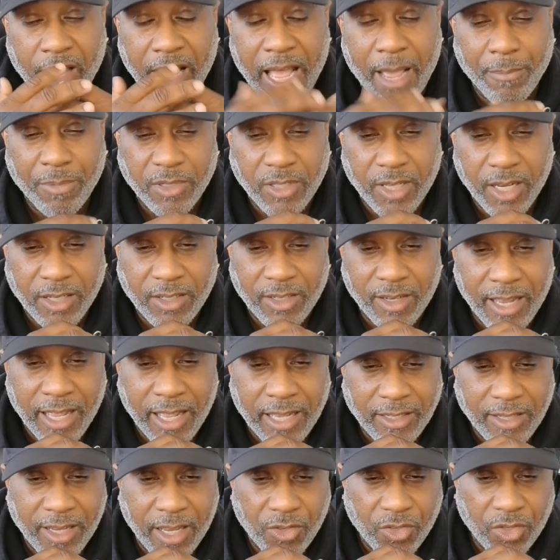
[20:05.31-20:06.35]

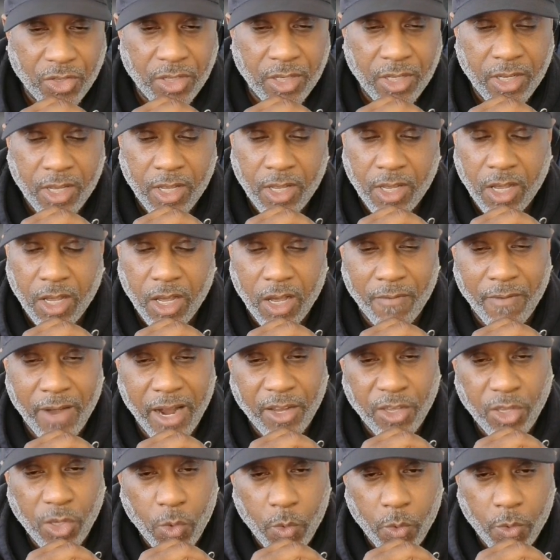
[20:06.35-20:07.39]
hypersexualization of
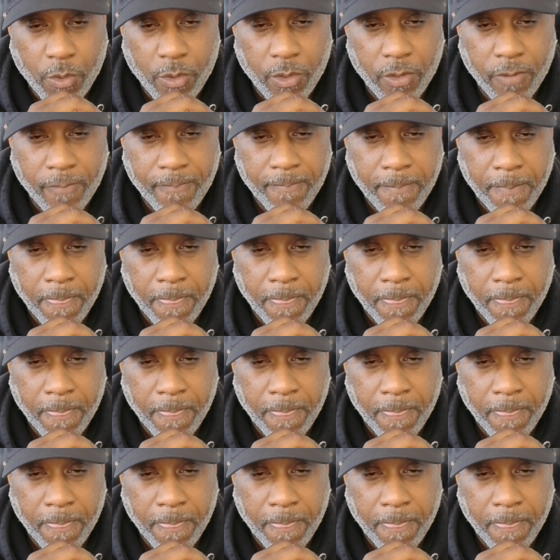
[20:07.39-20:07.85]
our youth.